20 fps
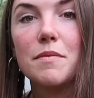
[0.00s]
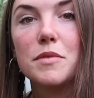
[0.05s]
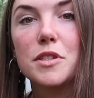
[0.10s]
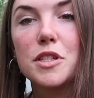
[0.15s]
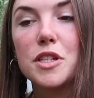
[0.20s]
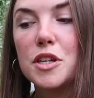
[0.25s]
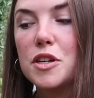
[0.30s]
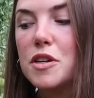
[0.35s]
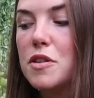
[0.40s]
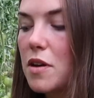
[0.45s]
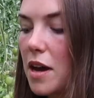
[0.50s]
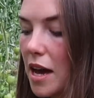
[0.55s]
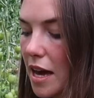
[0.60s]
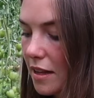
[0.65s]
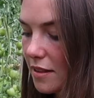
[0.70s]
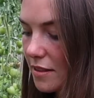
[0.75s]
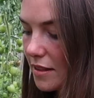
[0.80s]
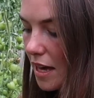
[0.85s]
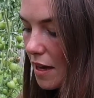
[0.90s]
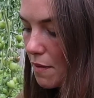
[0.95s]
to,
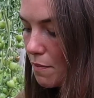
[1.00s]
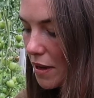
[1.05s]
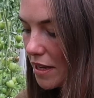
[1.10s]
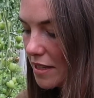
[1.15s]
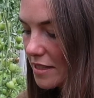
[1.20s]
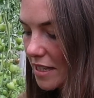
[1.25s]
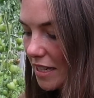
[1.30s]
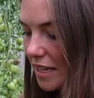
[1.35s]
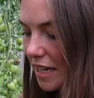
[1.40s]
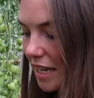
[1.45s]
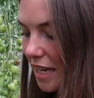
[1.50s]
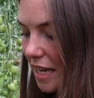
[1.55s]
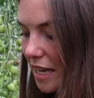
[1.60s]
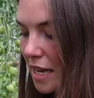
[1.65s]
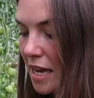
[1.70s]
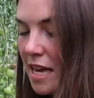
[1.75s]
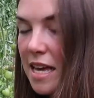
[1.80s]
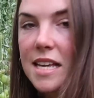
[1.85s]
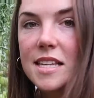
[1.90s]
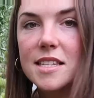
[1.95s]
and that
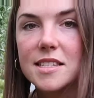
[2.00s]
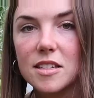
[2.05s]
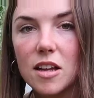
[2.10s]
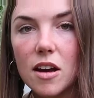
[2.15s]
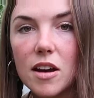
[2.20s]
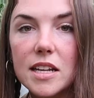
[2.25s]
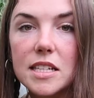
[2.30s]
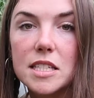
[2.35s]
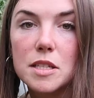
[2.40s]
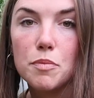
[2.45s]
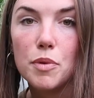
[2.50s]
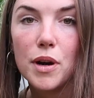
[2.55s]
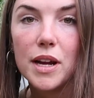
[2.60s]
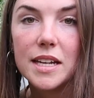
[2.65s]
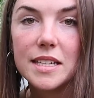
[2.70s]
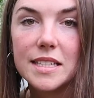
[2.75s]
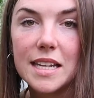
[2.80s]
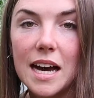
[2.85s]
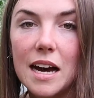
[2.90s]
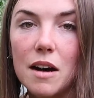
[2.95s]
basically started to
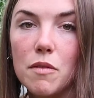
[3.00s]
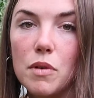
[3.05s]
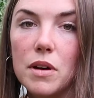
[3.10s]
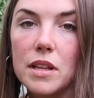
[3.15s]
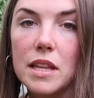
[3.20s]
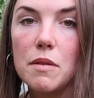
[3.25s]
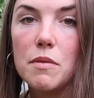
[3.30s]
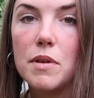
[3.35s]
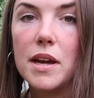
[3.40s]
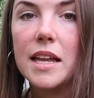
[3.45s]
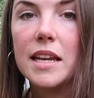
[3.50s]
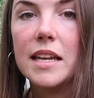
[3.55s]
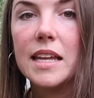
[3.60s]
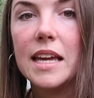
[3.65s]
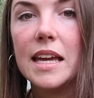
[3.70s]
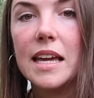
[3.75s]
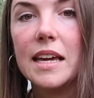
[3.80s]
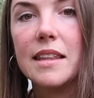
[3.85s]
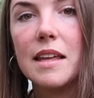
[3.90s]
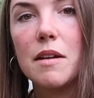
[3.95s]
break down while they were in
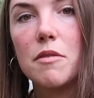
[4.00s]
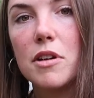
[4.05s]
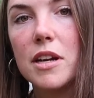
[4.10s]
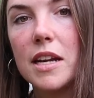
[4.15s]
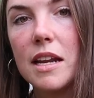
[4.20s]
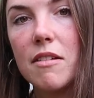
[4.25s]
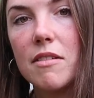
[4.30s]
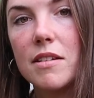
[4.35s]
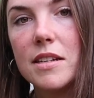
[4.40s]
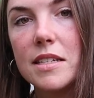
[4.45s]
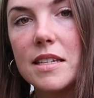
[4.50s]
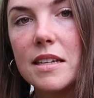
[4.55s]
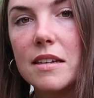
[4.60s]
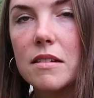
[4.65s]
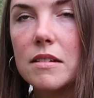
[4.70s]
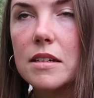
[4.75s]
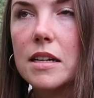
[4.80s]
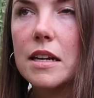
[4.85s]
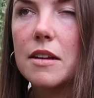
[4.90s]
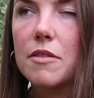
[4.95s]
here. They were in here
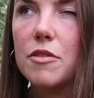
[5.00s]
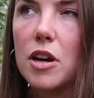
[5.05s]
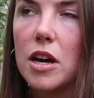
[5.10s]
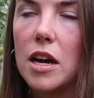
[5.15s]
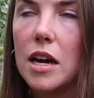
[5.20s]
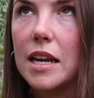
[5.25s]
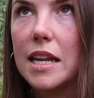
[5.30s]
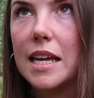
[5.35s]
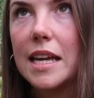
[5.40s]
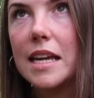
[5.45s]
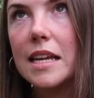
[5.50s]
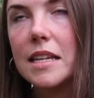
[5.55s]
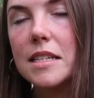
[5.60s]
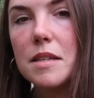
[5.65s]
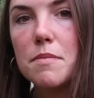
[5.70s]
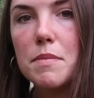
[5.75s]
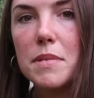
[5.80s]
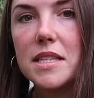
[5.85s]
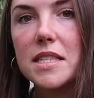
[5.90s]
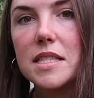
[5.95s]
until kind of early
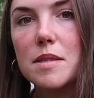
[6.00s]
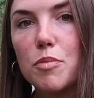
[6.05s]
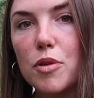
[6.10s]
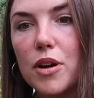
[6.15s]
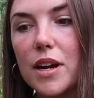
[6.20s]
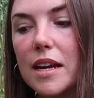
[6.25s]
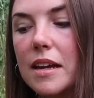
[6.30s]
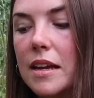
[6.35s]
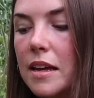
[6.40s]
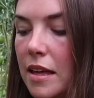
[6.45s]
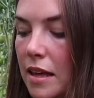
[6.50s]
to mid-spring.